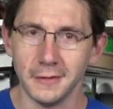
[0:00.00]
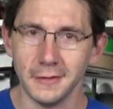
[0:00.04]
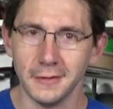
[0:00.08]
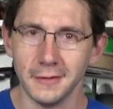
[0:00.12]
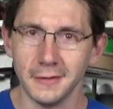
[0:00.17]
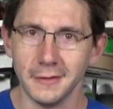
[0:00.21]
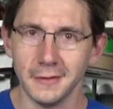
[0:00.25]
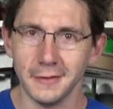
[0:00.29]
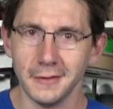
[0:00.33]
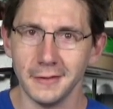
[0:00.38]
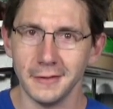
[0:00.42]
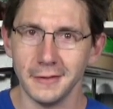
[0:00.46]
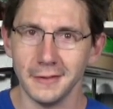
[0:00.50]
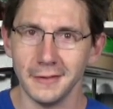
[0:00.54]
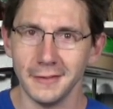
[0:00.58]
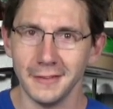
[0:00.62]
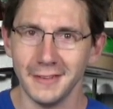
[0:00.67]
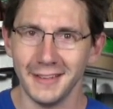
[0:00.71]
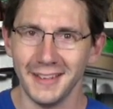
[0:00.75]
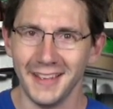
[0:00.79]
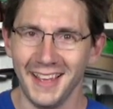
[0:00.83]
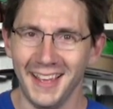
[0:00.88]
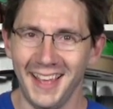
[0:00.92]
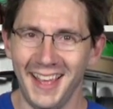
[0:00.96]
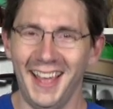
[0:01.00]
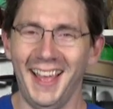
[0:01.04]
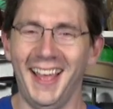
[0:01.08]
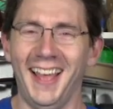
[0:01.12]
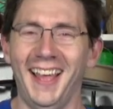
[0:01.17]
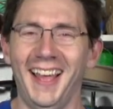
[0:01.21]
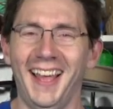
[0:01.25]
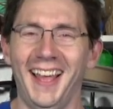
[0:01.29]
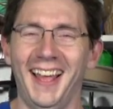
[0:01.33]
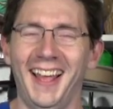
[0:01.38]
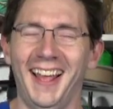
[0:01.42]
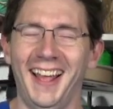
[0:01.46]

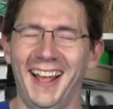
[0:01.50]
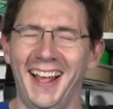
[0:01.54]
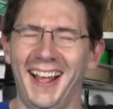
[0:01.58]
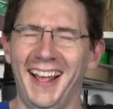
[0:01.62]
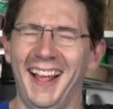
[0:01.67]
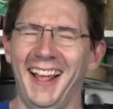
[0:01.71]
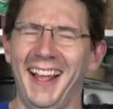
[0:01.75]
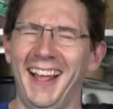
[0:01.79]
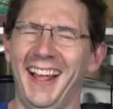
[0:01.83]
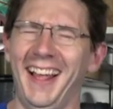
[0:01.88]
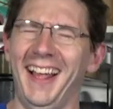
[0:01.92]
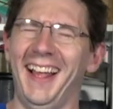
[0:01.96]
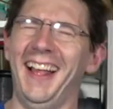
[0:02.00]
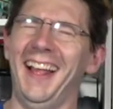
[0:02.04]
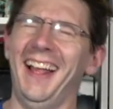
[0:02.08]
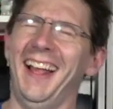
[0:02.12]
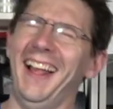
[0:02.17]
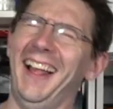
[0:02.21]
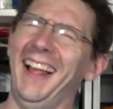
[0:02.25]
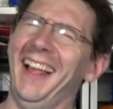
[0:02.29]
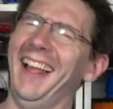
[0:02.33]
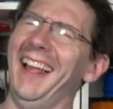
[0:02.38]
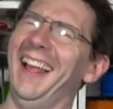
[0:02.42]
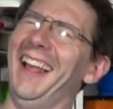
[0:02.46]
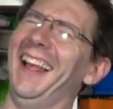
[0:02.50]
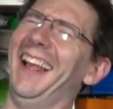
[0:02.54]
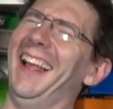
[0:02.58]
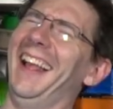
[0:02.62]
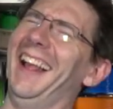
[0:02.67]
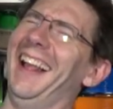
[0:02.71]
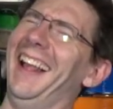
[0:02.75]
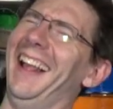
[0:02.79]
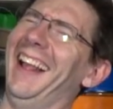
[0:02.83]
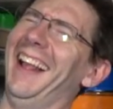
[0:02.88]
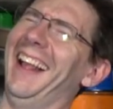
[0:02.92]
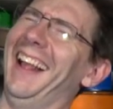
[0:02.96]

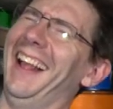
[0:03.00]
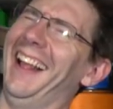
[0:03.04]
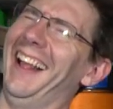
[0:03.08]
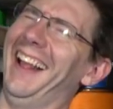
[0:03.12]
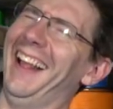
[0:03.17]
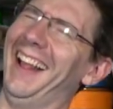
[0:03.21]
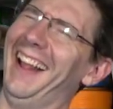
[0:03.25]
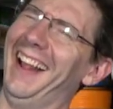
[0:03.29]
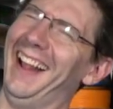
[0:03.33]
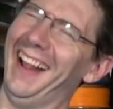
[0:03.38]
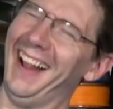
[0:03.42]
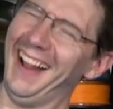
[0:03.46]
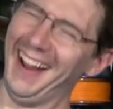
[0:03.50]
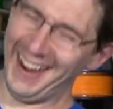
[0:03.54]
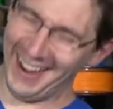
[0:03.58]
(no one is talking)